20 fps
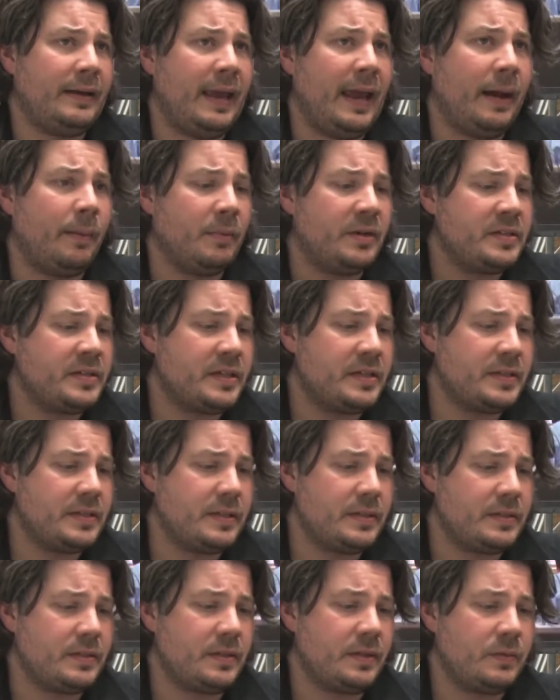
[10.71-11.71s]
cameras is
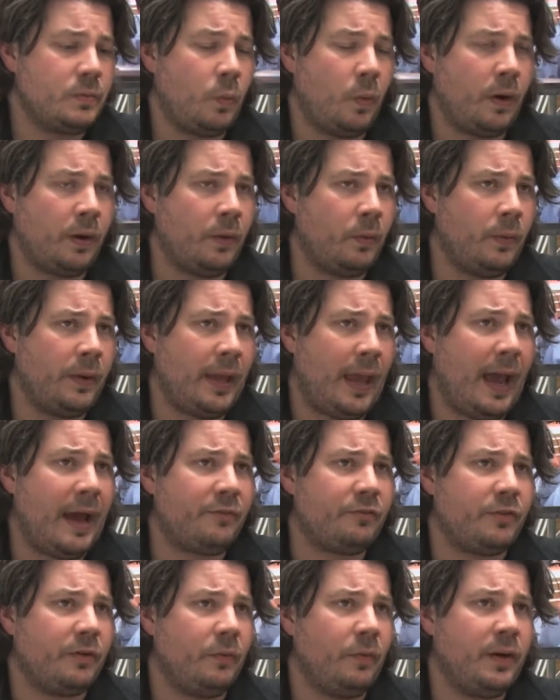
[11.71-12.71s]
what are we
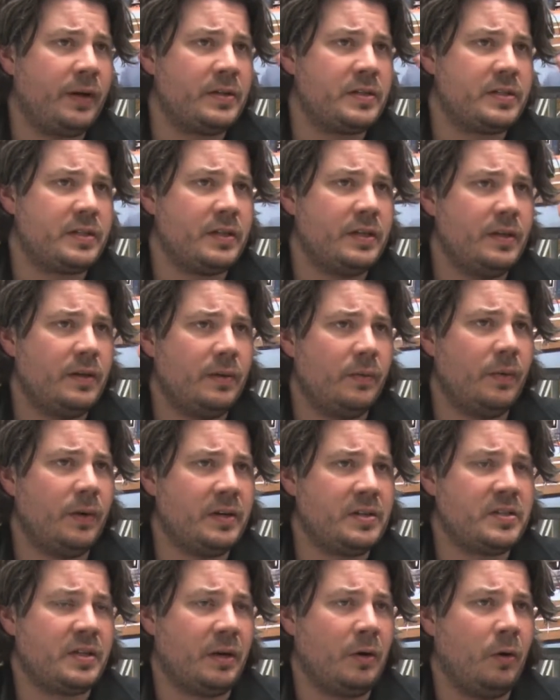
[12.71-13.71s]
after? What is
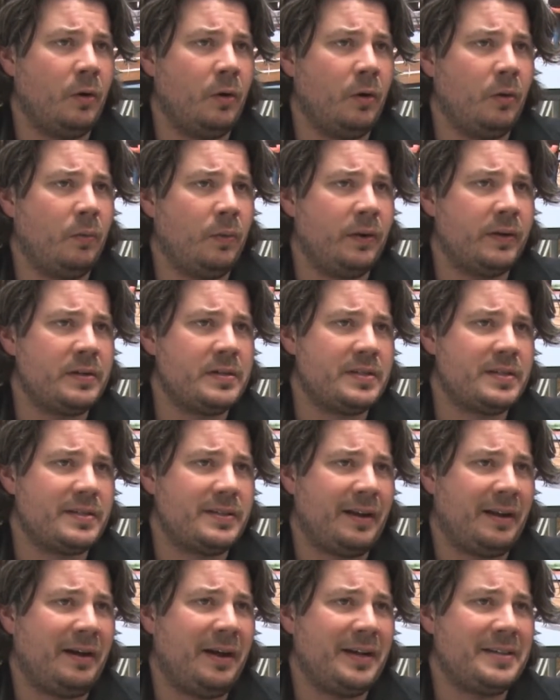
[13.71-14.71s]
the goal? What is
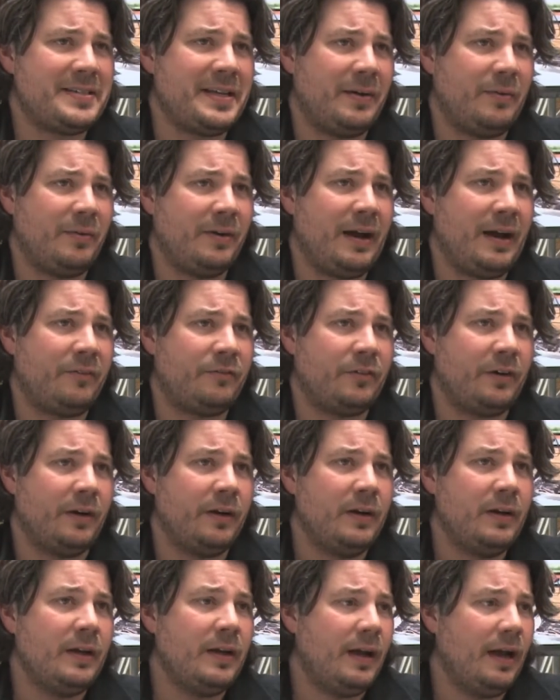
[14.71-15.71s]
the content we're after?
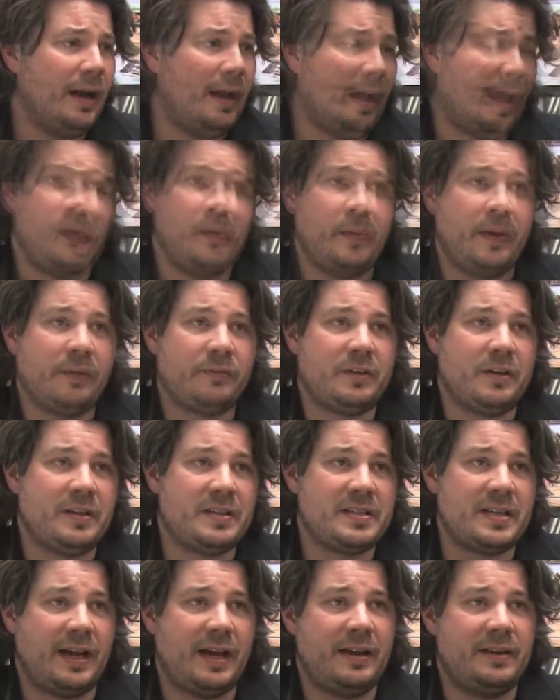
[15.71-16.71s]
So we have to
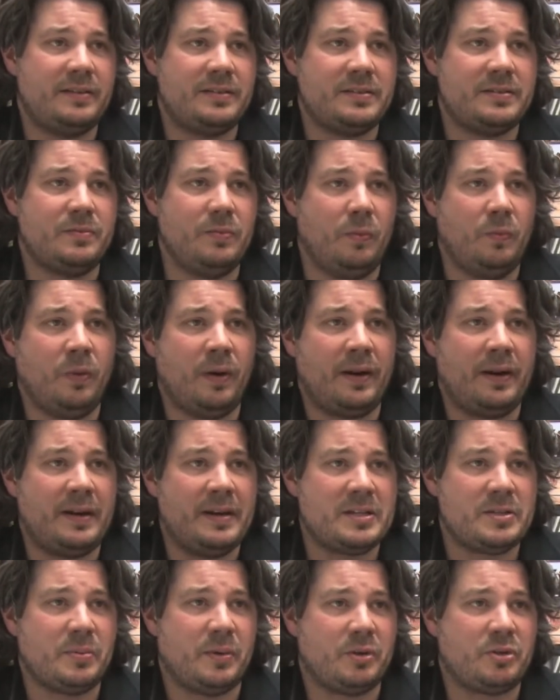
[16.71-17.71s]
decide what it
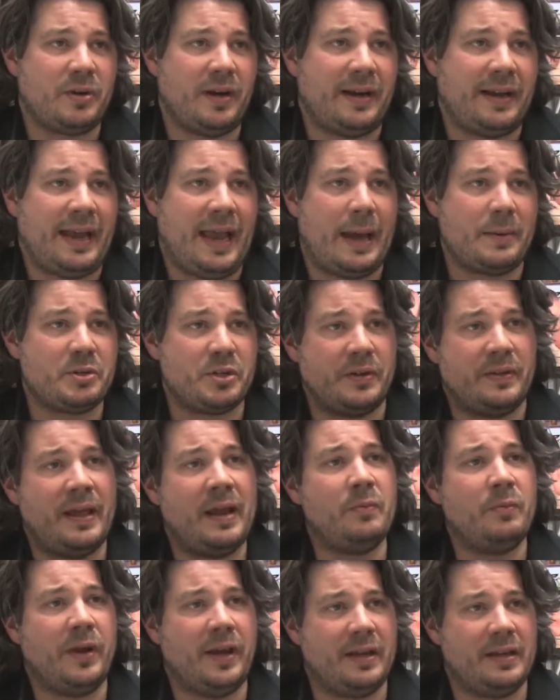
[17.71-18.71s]
is we're trying to capture, and
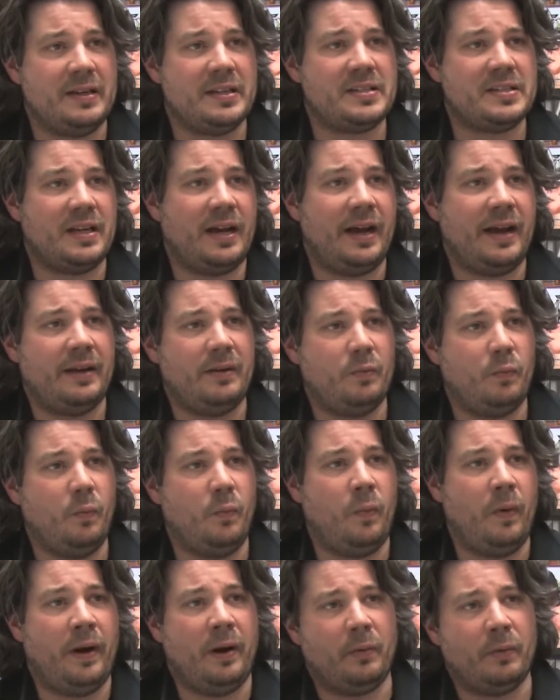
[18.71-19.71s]
then we can decide
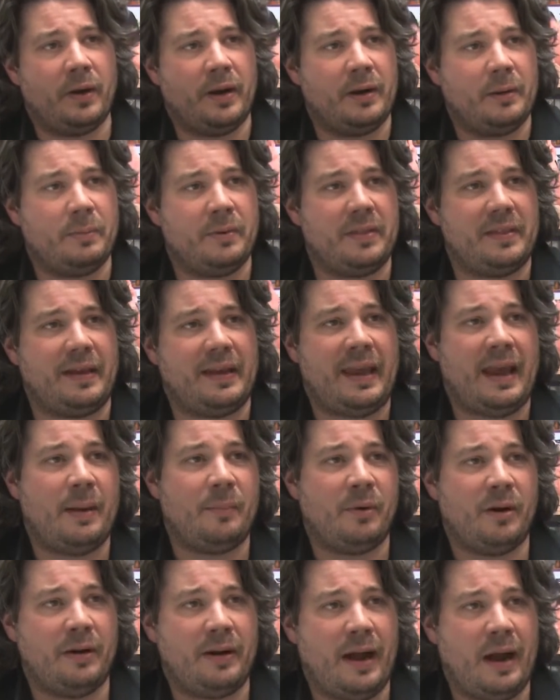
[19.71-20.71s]
where we're going to put the
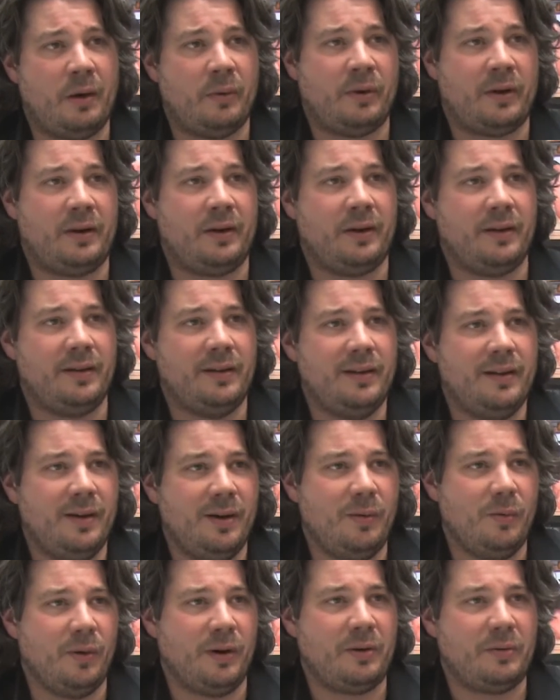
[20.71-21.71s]
camera and how we're going to
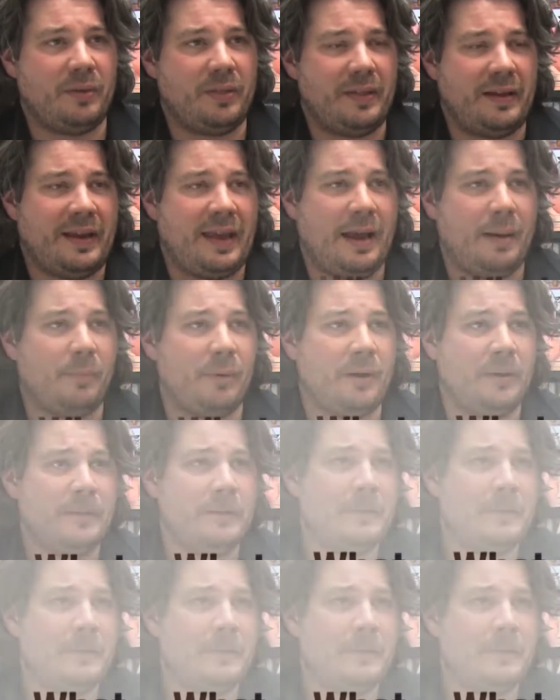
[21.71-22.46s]
work with the camera.